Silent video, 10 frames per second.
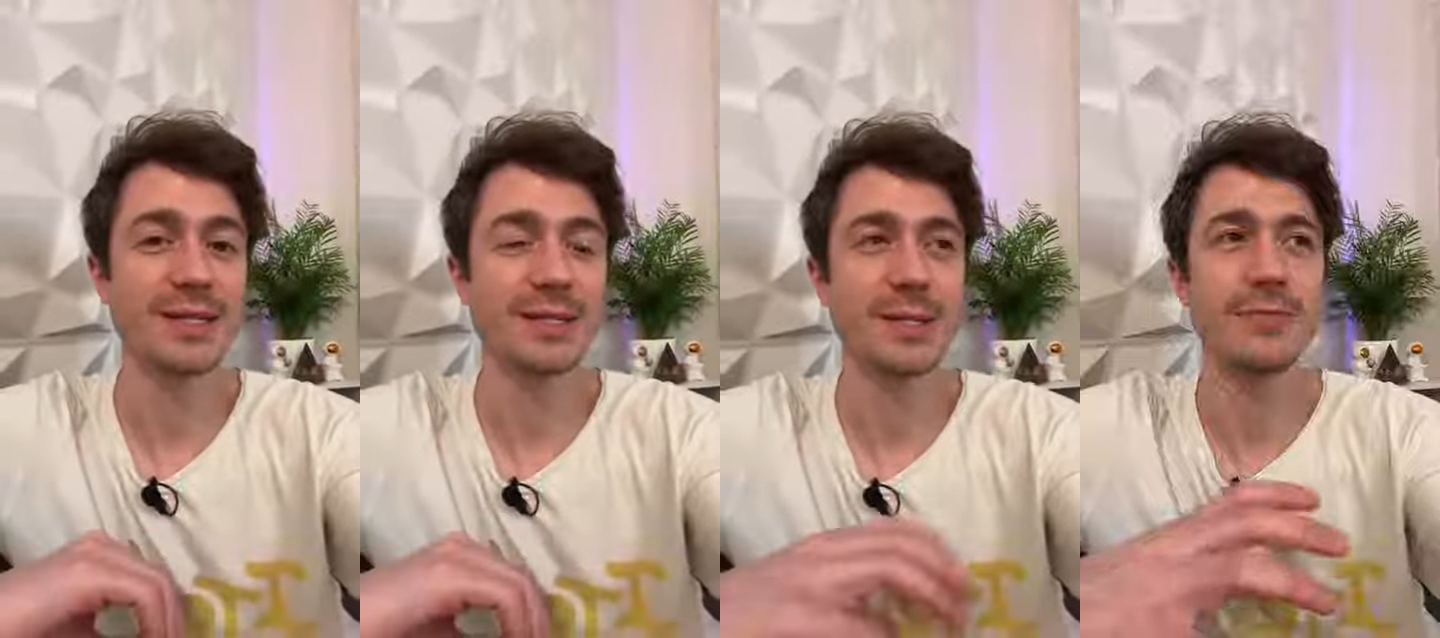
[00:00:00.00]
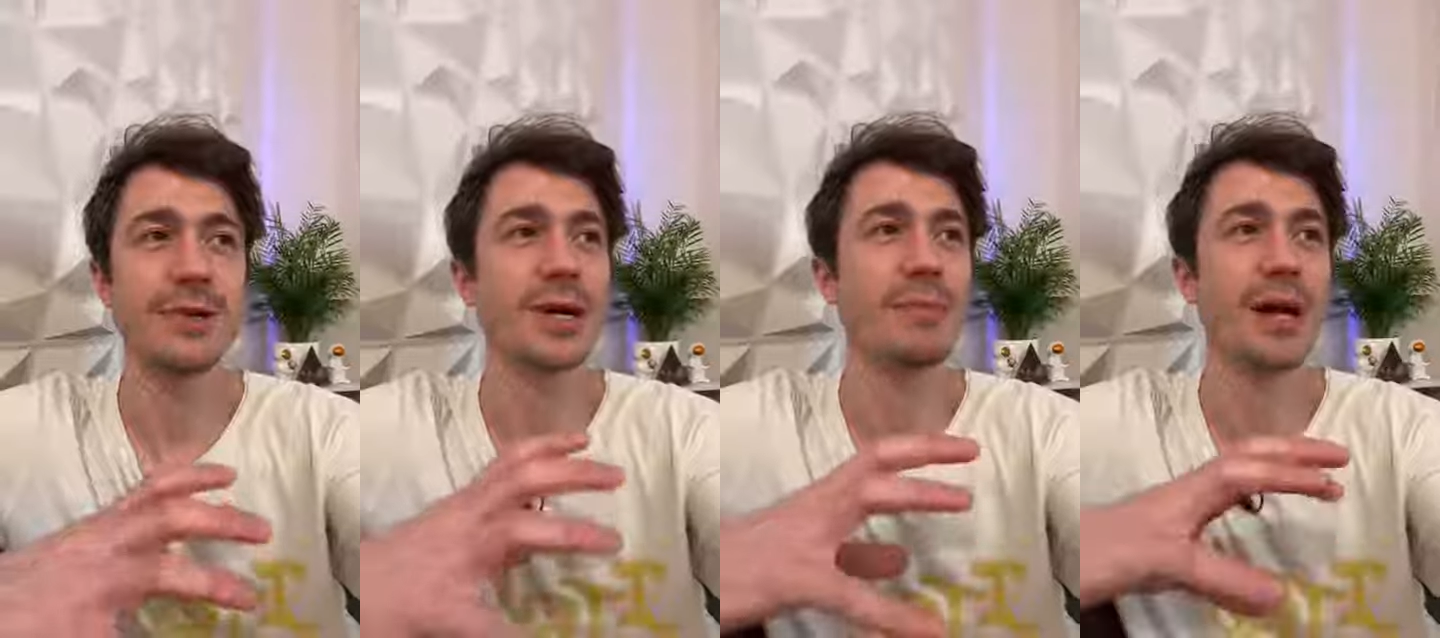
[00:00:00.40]
So if
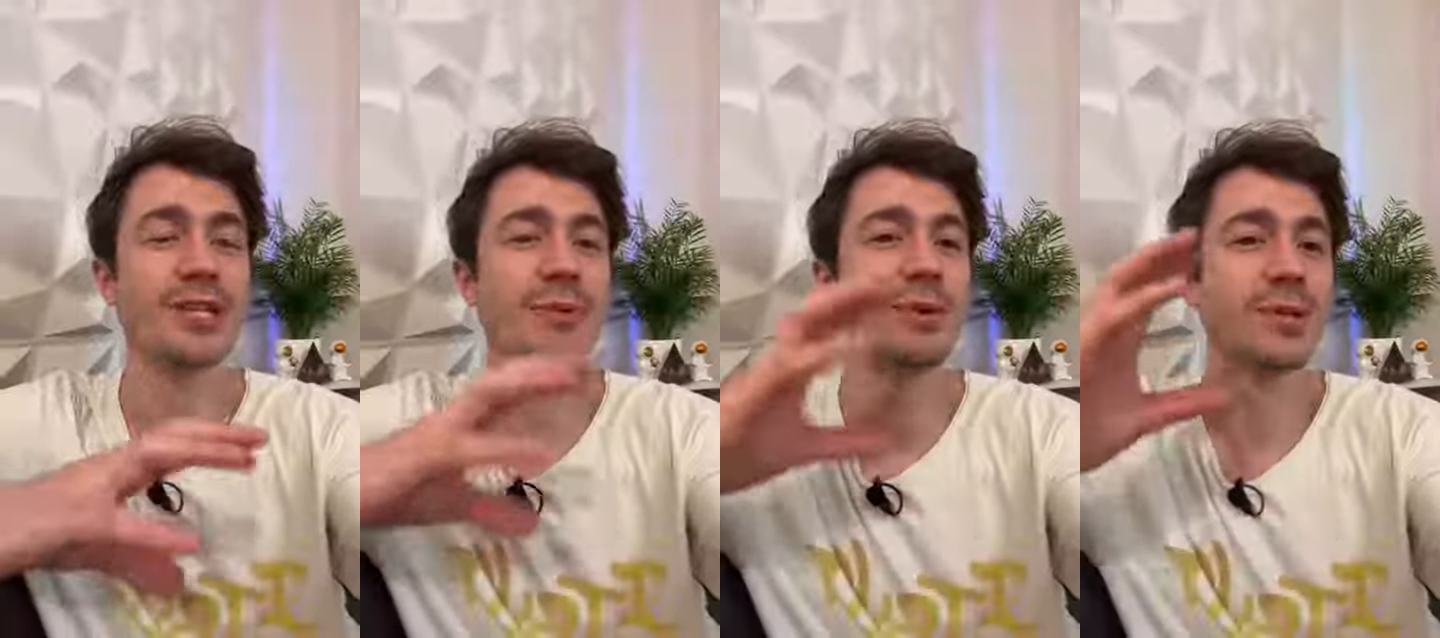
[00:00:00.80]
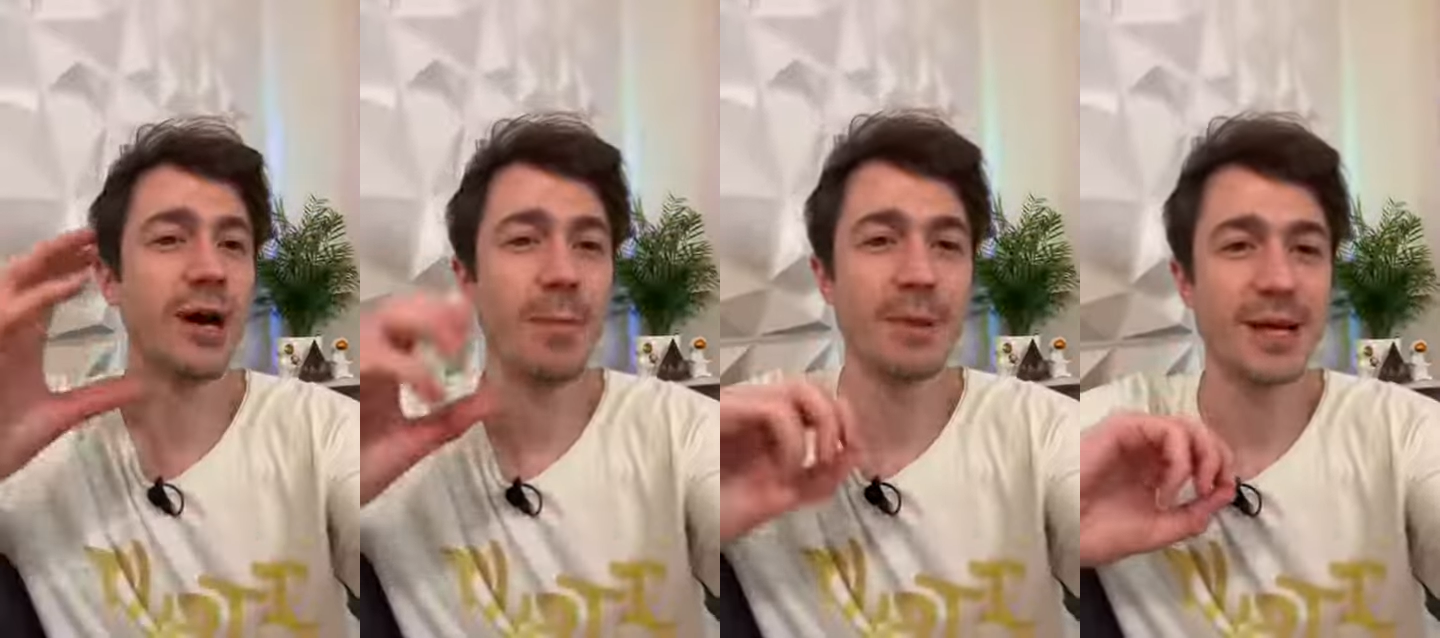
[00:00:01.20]
you could imagine the most
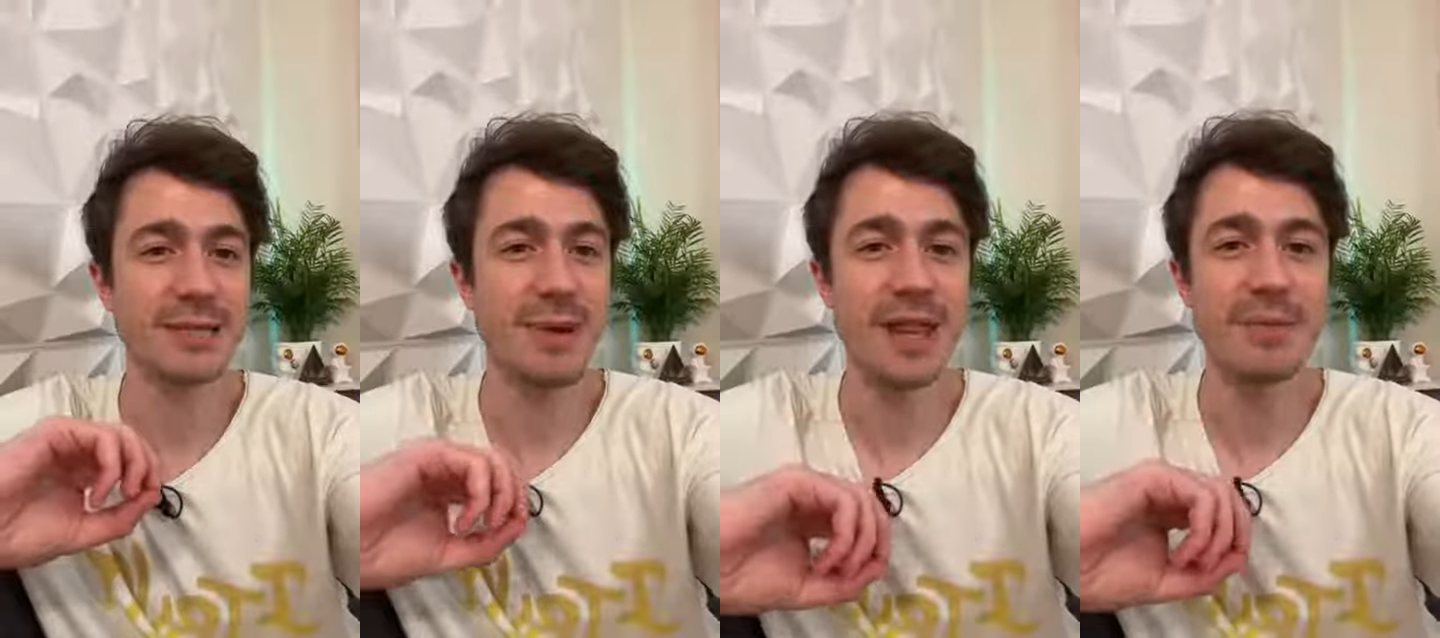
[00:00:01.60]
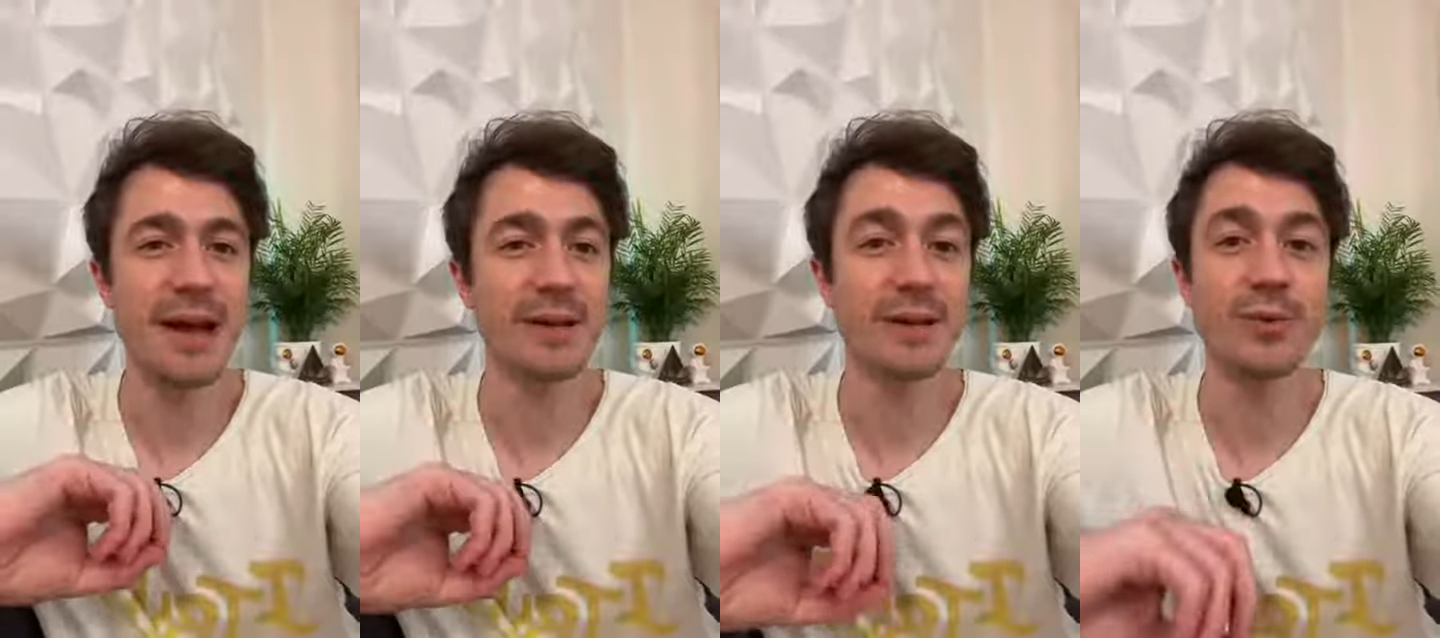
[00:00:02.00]
complex
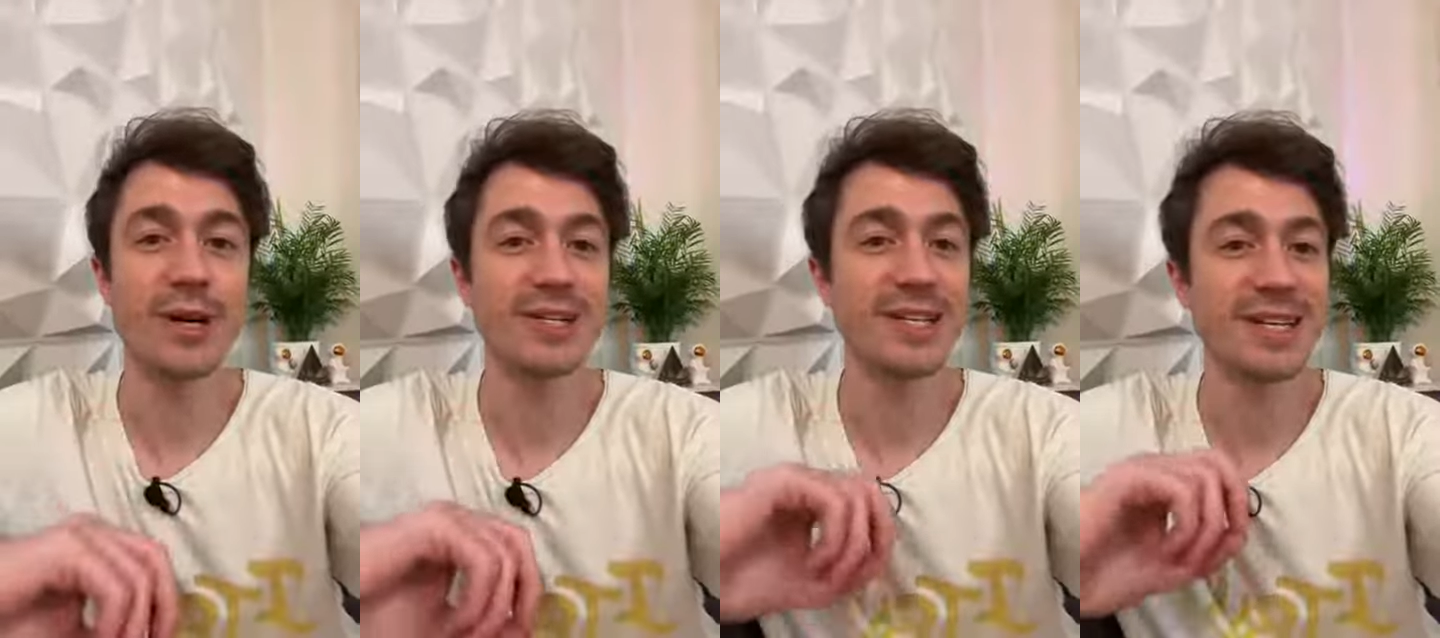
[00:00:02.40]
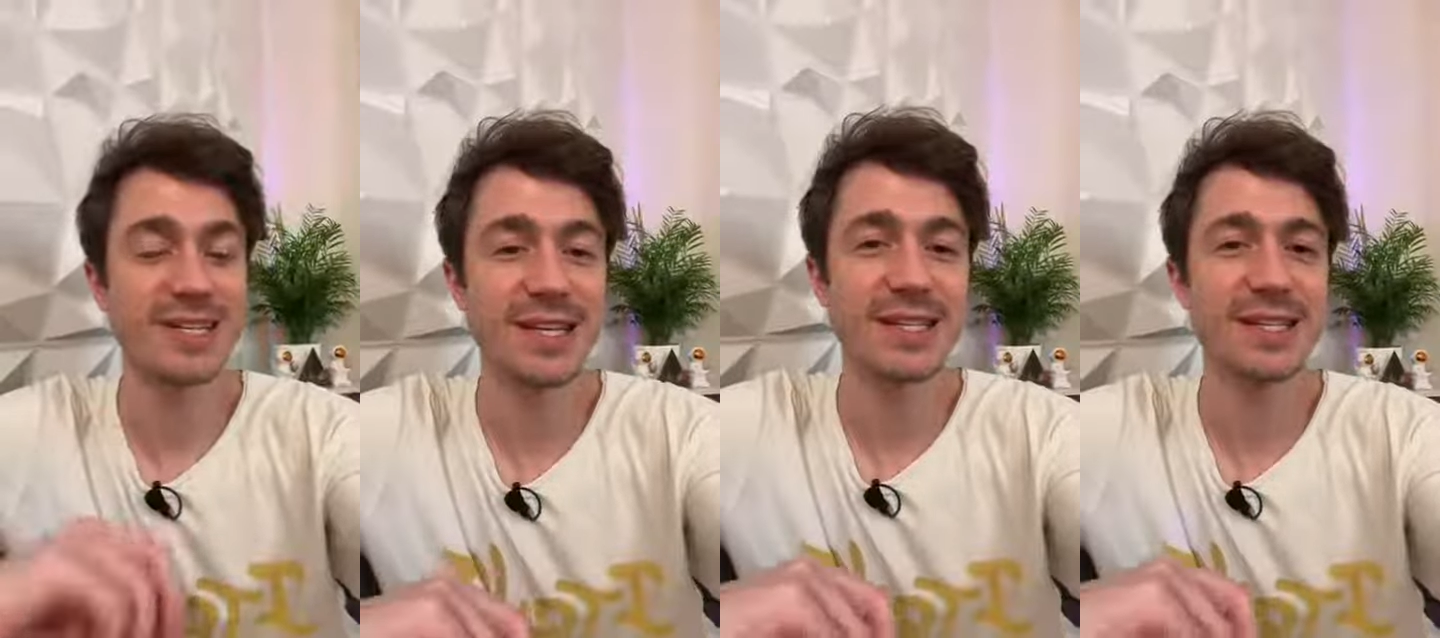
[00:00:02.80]
mathematical equation that
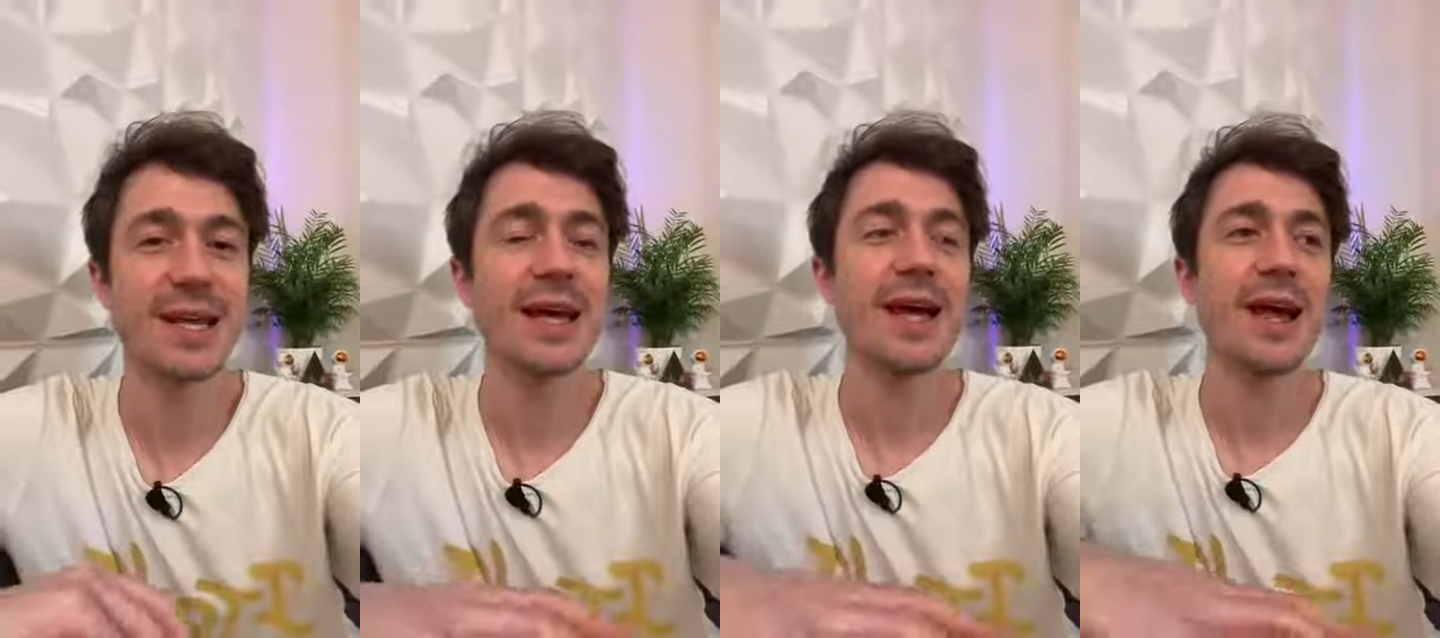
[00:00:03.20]
exists,